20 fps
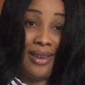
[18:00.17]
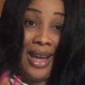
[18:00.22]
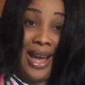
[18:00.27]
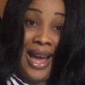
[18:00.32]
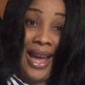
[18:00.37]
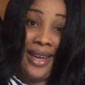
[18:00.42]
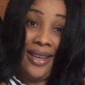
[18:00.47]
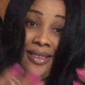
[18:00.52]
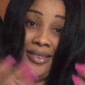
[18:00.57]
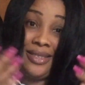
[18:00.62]

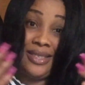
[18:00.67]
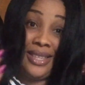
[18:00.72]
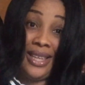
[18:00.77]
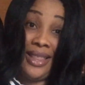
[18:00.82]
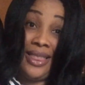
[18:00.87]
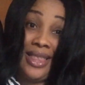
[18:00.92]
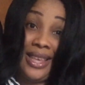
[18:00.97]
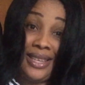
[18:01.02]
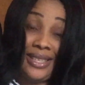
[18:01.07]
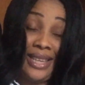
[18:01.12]
I say
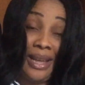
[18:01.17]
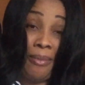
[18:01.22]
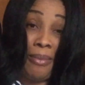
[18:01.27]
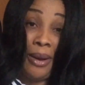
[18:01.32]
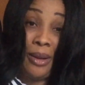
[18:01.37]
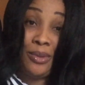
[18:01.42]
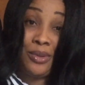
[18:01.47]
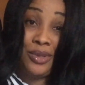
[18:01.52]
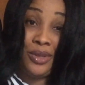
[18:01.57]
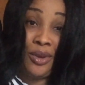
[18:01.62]
things
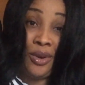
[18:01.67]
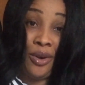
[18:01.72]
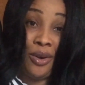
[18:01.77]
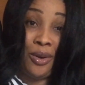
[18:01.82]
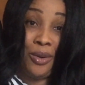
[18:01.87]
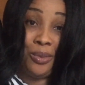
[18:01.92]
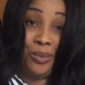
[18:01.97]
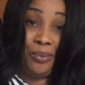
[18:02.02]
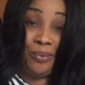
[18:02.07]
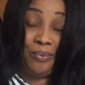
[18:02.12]
about
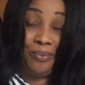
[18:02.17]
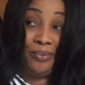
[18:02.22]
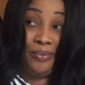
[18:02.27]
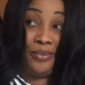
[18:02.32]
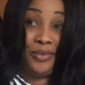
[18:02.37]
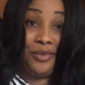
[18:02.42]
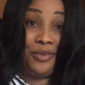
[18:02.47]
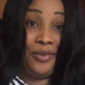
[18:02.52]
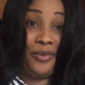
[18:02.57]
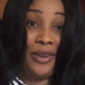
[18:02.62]
your
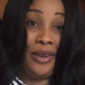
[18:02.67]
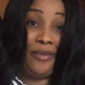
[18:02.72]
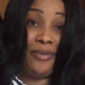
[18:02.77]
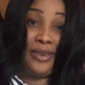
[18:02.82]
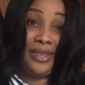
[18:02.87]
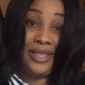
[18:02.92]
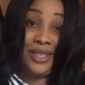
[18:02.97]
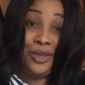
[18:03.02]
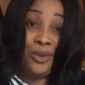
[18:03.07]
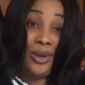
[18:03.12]

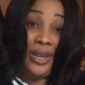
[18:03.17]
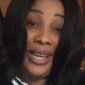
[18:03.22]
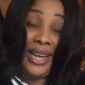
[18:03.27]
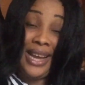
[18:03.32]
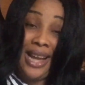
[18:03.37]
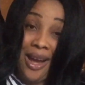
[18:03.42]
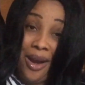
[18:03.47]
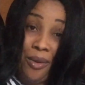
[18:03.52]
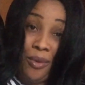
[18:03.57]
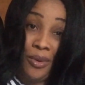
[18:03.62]
favorite. It's only
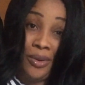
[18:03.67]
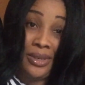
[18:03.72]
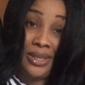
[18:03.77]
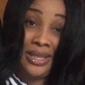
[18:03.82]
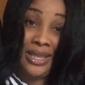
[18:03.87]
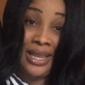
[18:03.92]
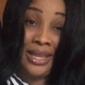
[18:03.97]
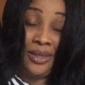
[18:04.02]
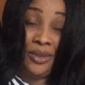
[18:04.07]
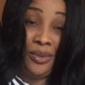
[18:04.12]
cowards
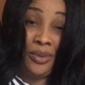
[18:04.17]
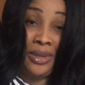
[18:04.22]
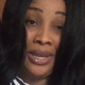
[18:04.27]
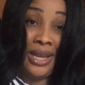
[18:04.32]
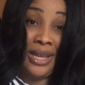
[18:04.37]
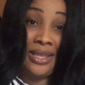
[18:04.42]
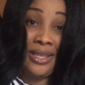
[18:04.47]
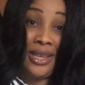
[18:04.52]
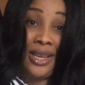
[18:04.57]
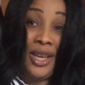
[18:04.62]
that do
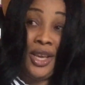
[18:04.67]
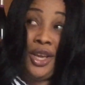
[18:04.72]
that.